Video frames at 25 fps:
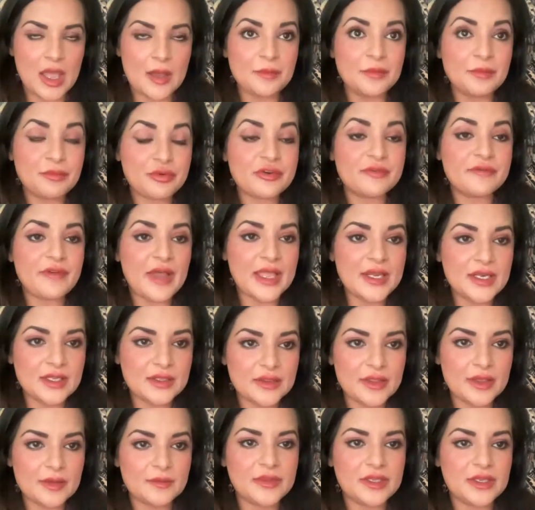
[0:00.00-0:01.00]
providing
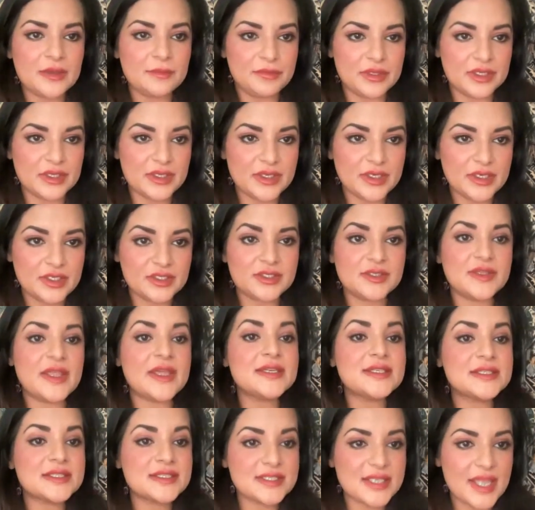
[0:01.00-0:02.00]
them the ability to
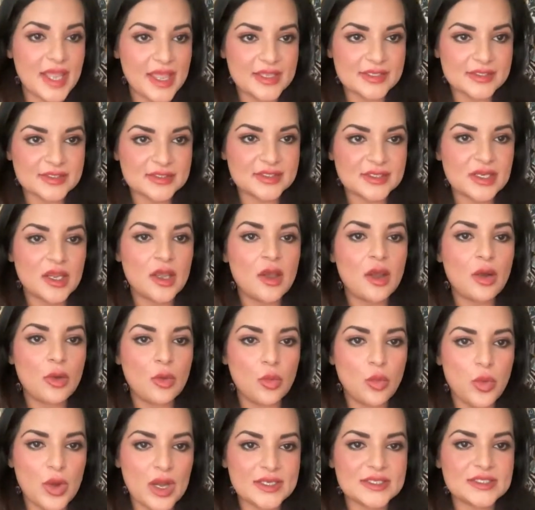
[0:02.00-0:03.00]
then test
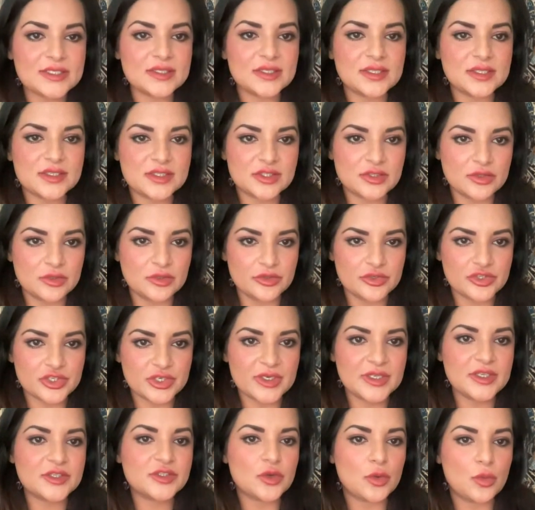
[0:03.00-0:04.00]
what the solution
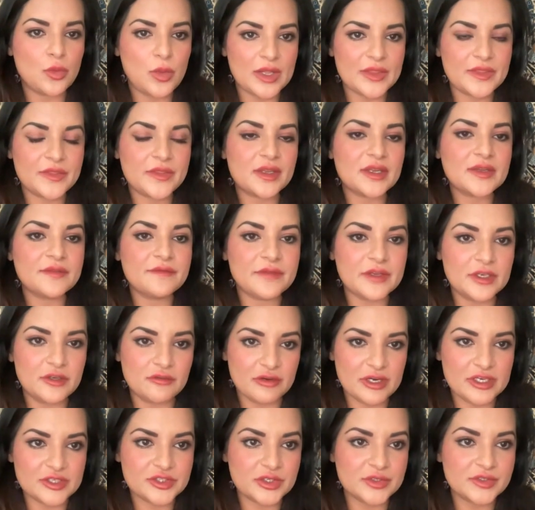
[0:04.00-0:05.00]
is or what the
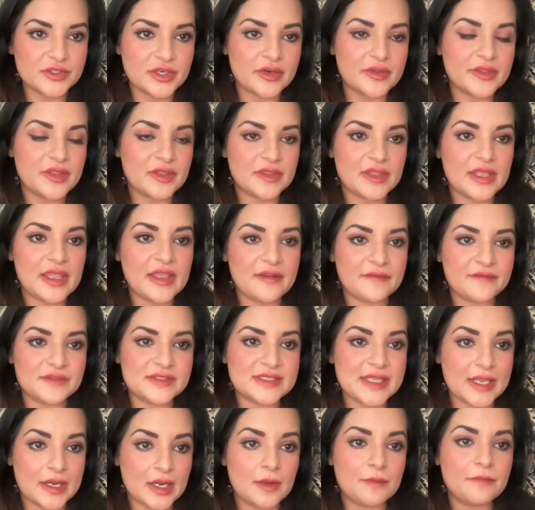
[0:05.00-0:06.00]
configurations are that they have
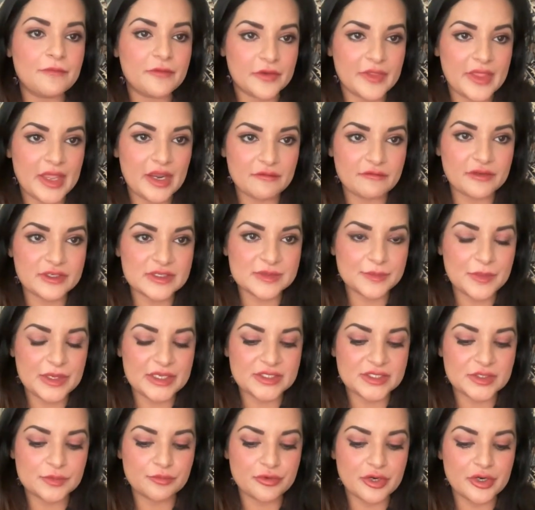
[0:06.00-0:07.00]
set up for that
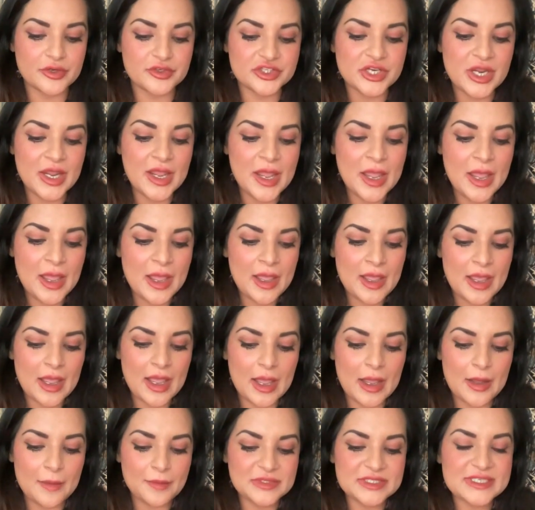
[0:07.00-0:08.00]
risk-based approach.
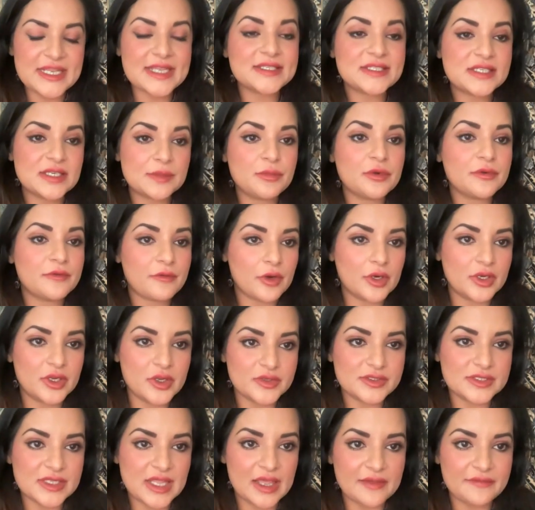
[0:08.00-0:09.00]
Test it before it
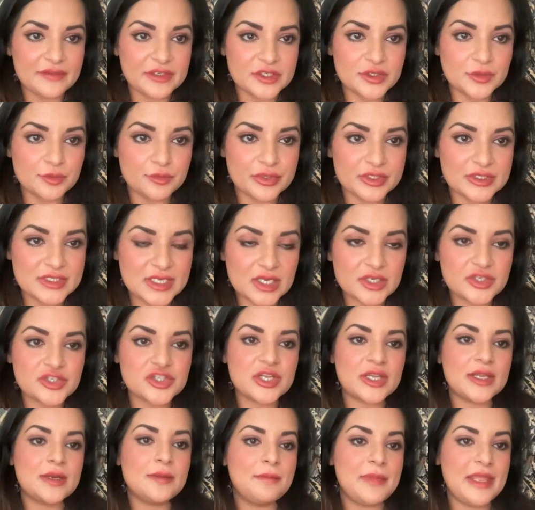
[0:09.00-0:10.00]
goes live into
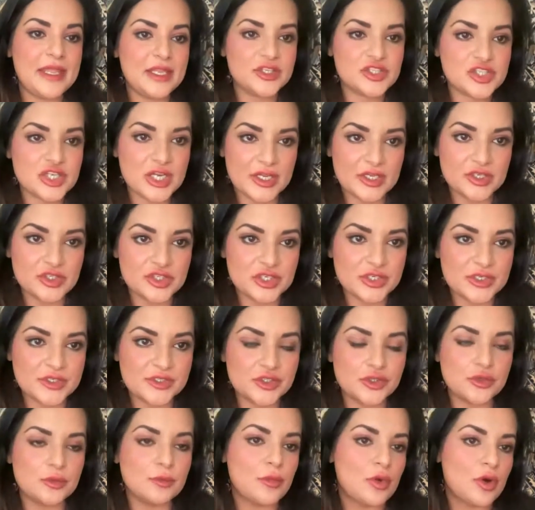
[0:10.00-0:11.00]
production, make changes,
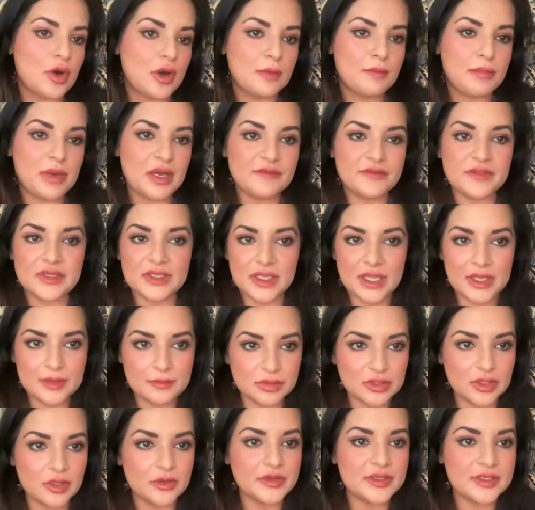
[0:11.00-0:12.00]
do more above the line,
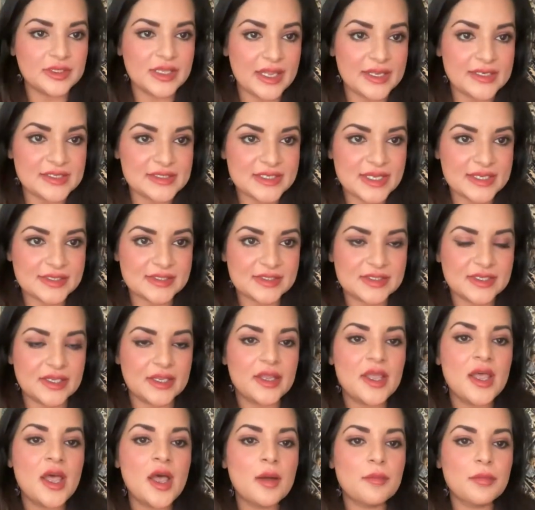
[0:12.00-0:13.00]
below the line testing
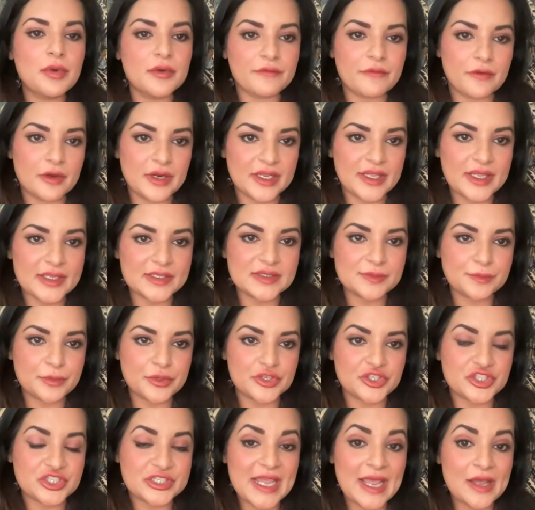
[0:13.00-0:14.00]
before it gets
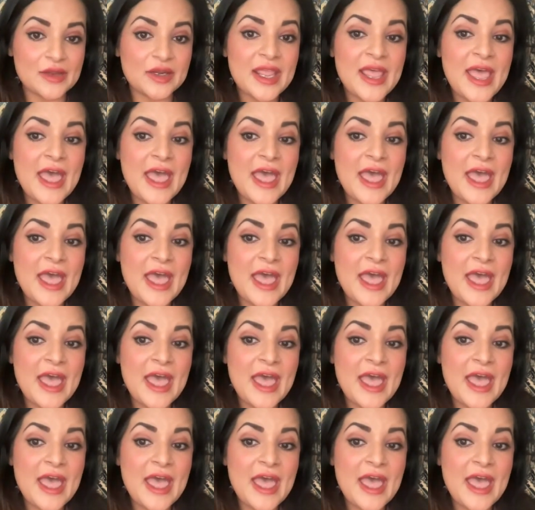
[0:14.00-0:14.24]
pushed out.